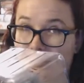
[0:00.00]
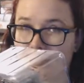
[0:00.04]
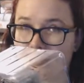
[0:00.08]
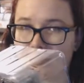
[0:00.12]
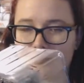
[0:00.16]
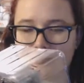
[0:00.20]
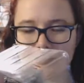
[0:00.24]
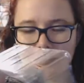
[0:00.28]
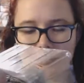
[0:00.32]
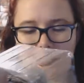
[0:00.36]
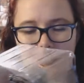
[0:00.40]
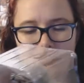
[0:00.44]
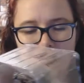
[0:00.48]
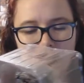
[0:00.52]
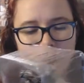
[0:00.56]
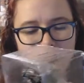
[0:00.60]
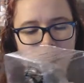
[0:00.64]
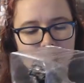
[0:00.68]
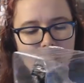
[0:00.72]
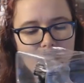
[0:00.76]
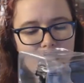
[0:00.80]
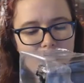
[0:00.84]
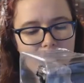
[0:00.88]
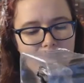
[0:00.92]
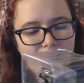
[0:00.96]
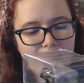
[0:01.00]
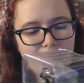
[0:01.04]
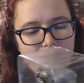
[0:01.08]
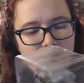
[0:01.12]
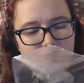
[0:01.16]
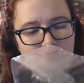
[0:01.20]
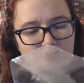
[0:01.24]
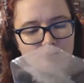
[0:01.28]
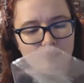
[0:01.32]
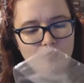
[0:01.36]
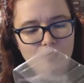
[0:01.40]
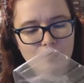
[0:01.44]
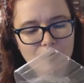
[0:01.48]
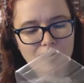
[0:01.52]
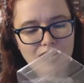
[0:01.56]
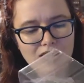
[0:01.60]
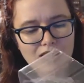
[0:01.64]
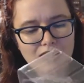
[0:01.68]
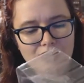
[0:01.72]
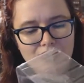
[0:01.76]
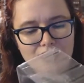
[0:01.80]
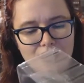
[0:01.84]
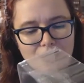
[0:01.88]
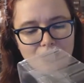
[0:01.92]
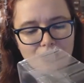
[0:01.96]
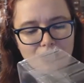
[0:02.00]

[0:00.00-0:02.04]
hiding things for me.